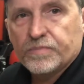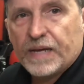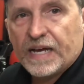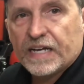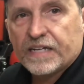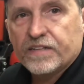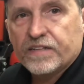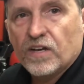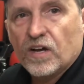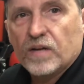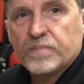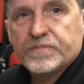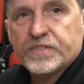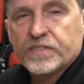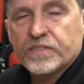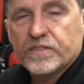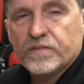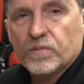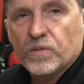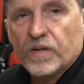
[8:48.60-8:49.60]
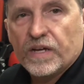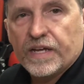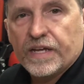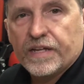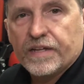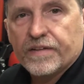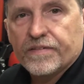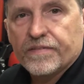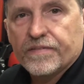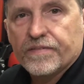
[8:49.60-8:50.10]
back in the opposite
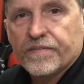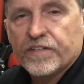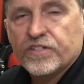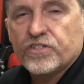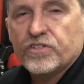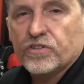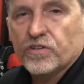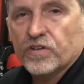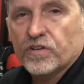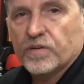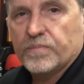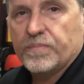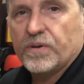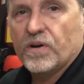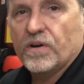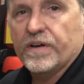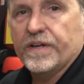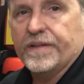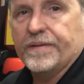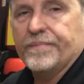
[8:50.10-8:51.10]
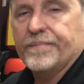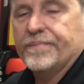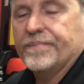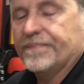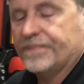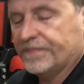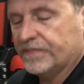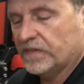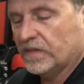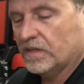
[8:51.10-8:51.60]
way that you took it apart in.
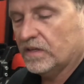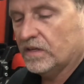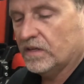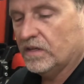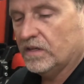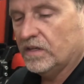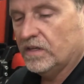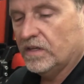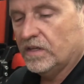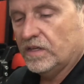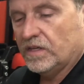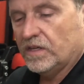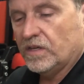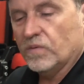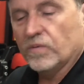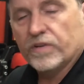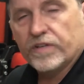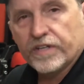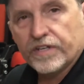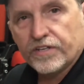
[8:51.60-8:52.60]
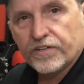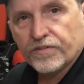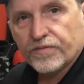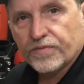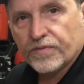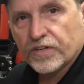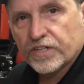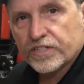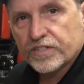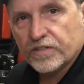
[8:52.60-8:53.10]
You want to take your
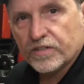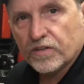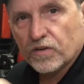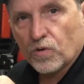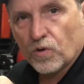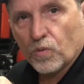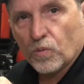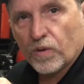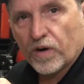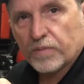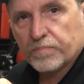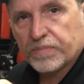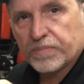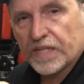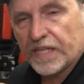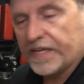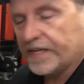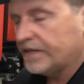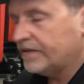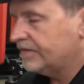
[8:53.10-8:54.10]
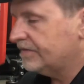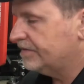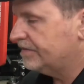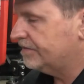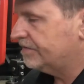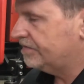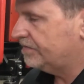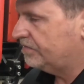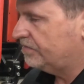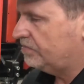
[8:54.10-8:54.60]
friction or wear plate,
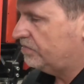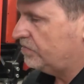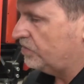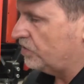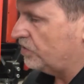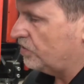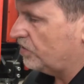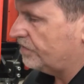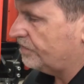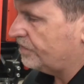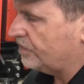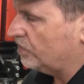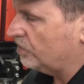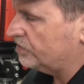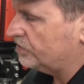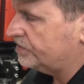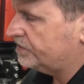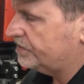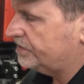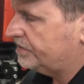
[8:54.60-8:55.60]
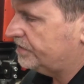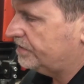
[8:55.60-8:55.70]
put it on first.